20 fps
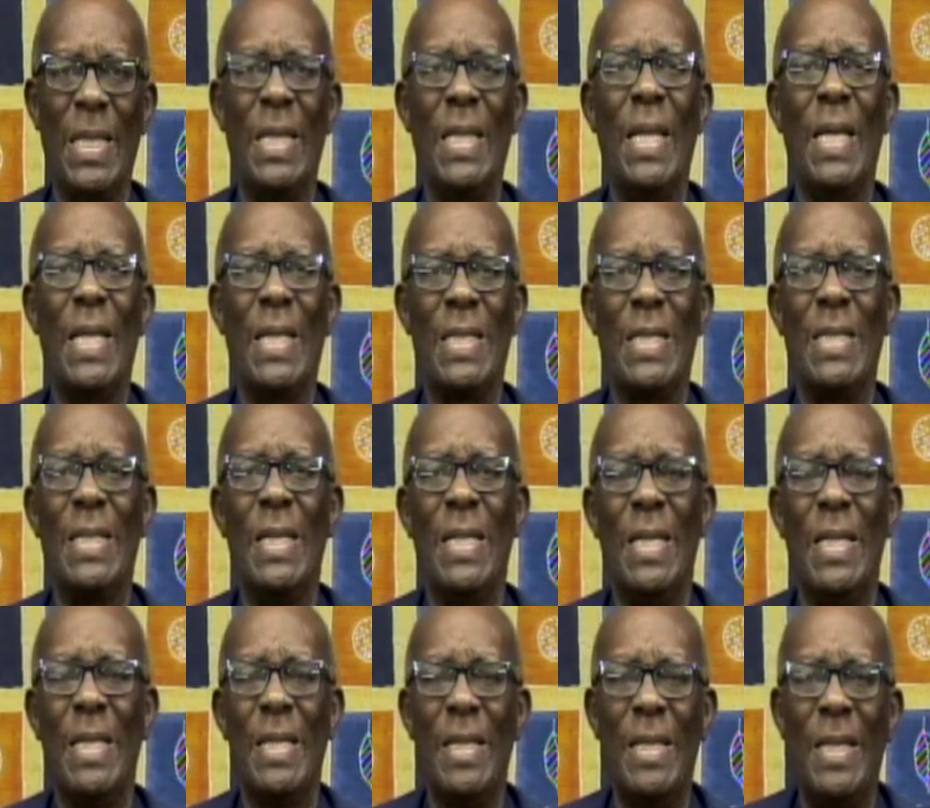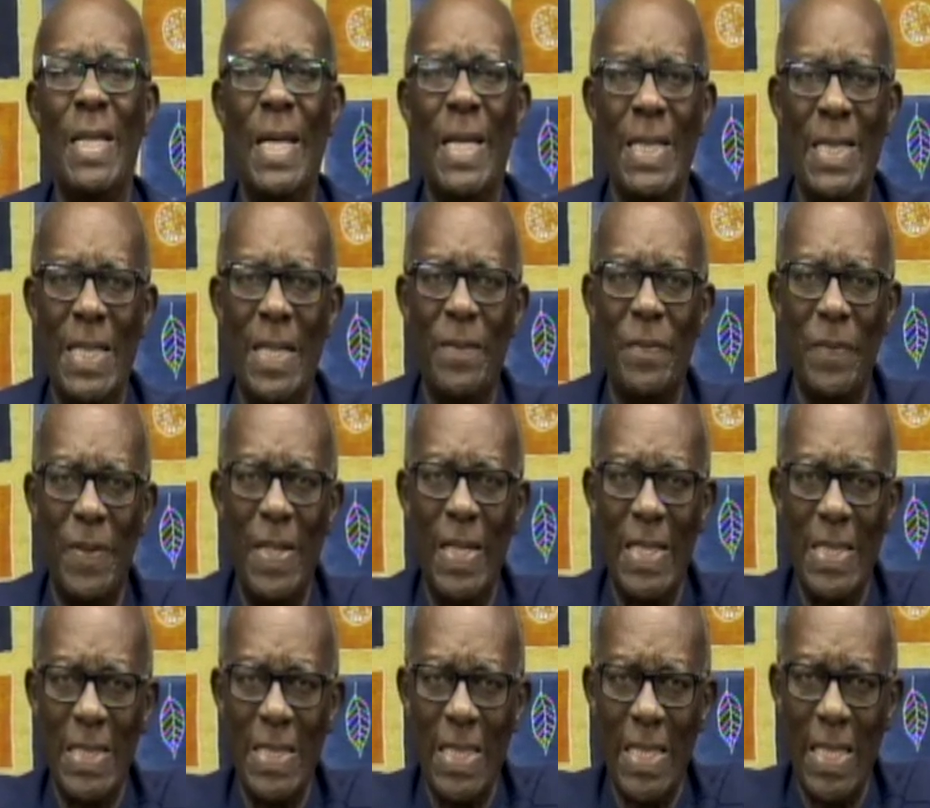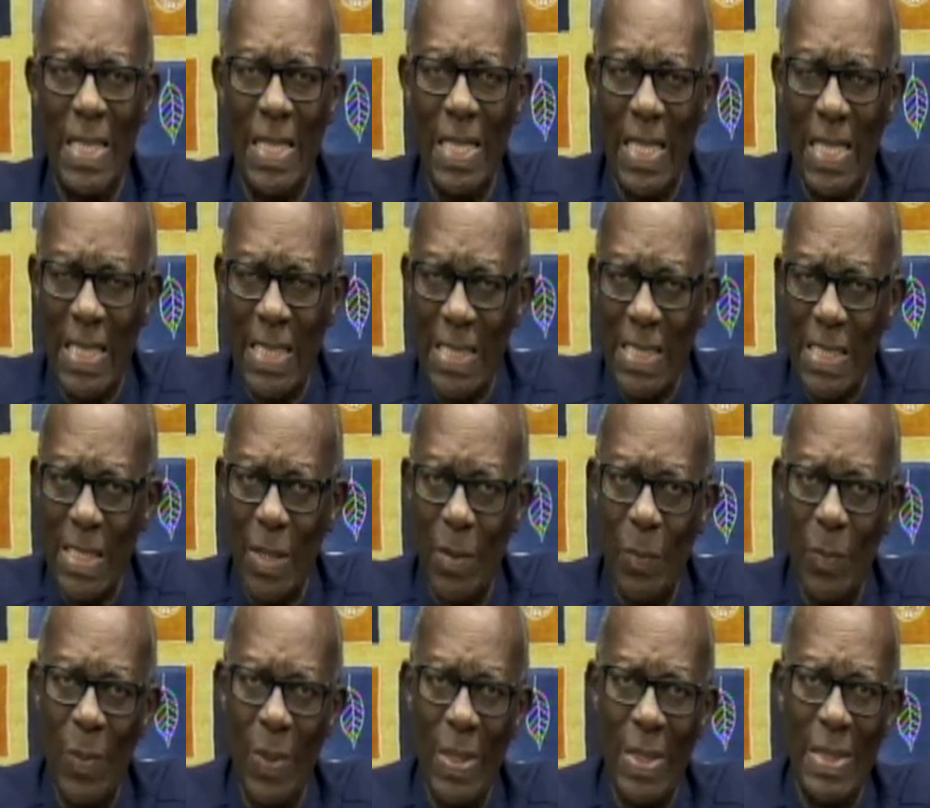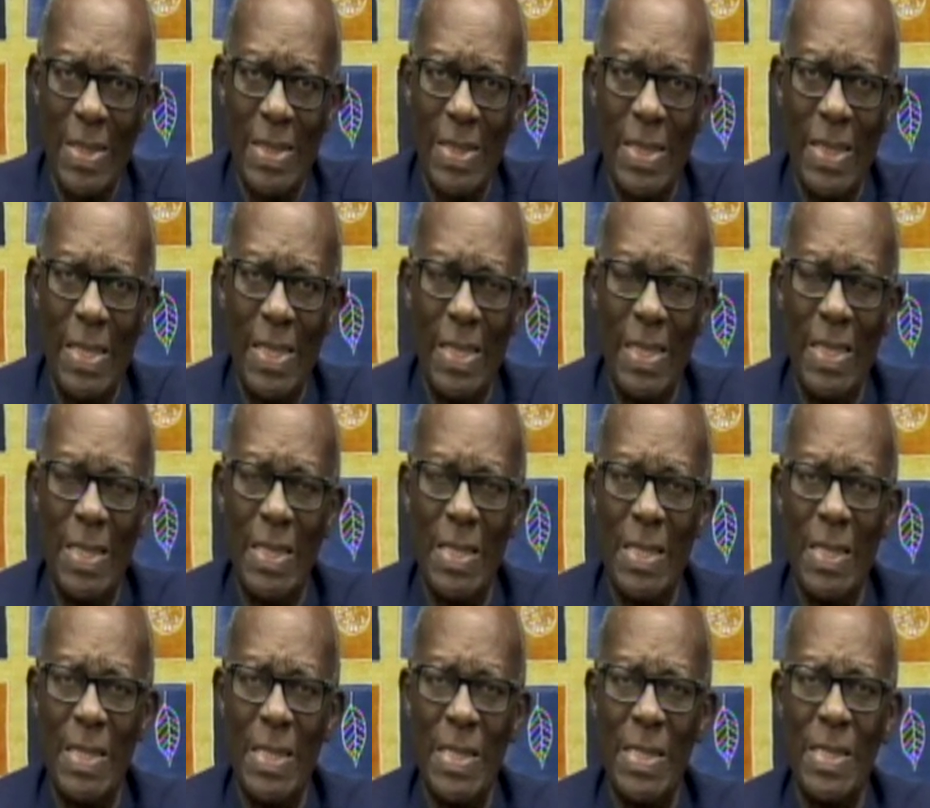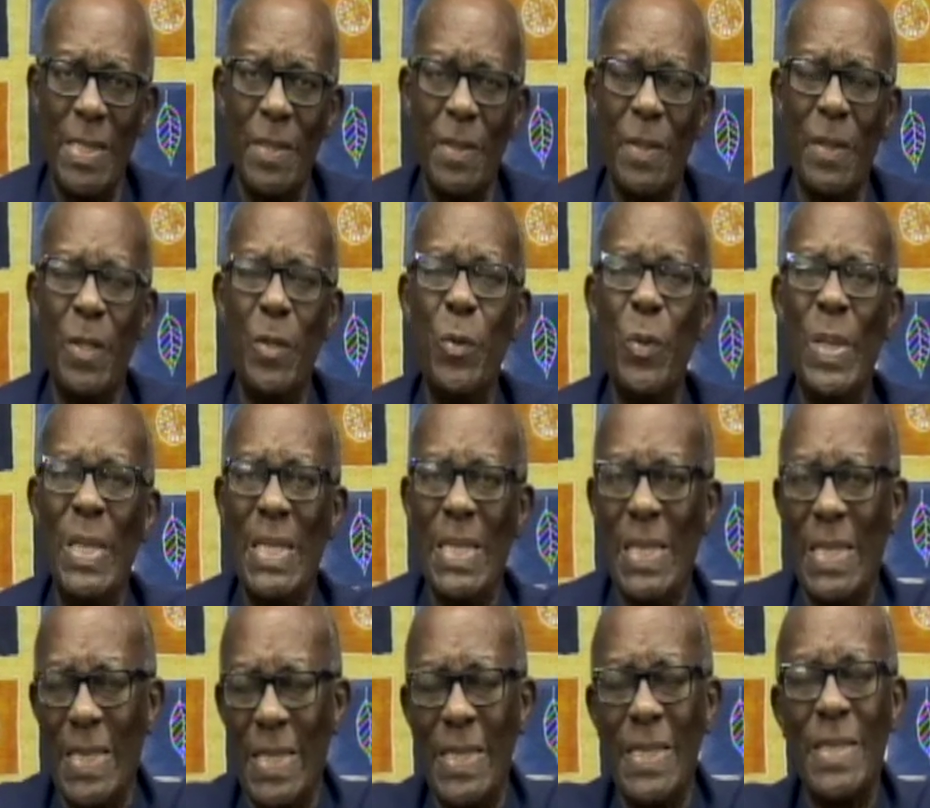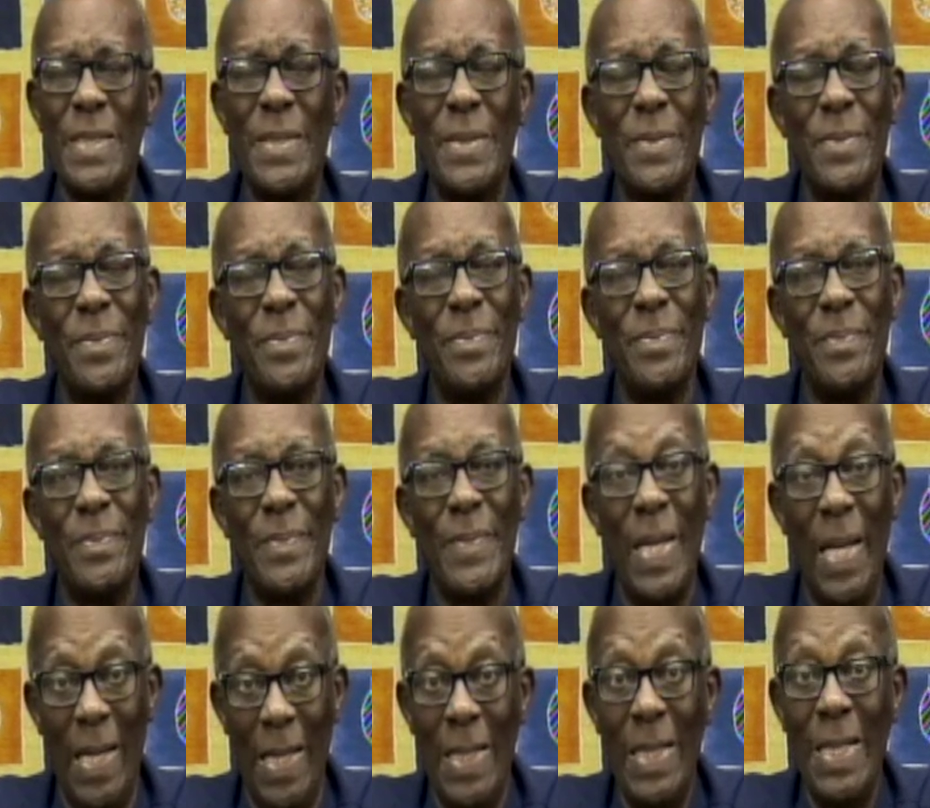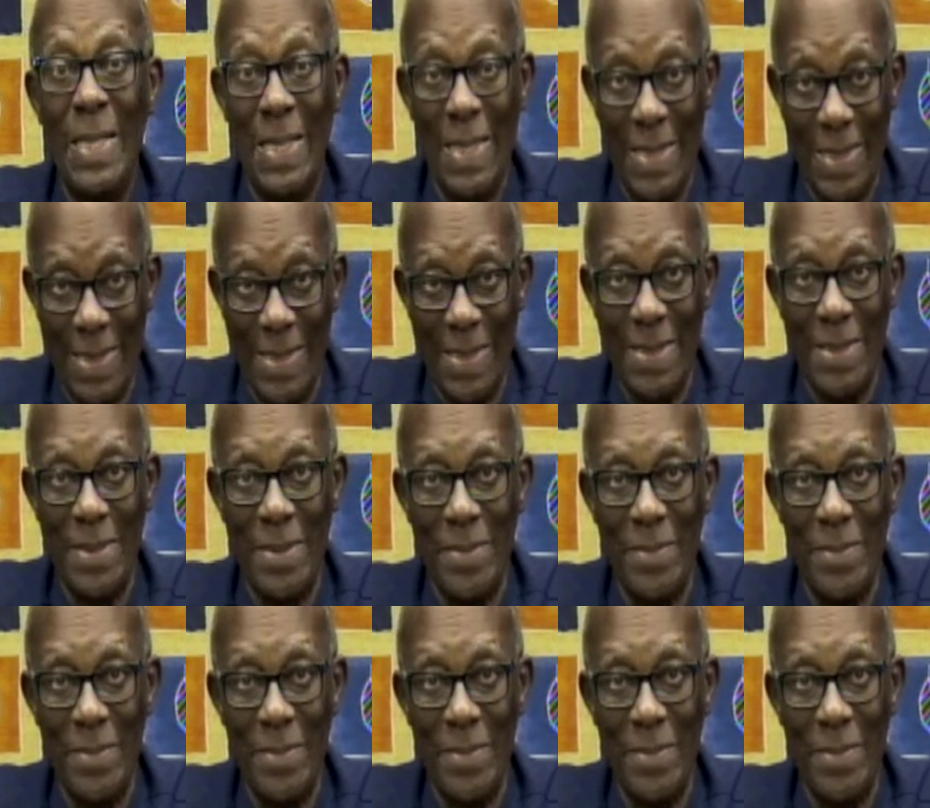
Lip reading: that that definition is somewhat circuitous, and it is.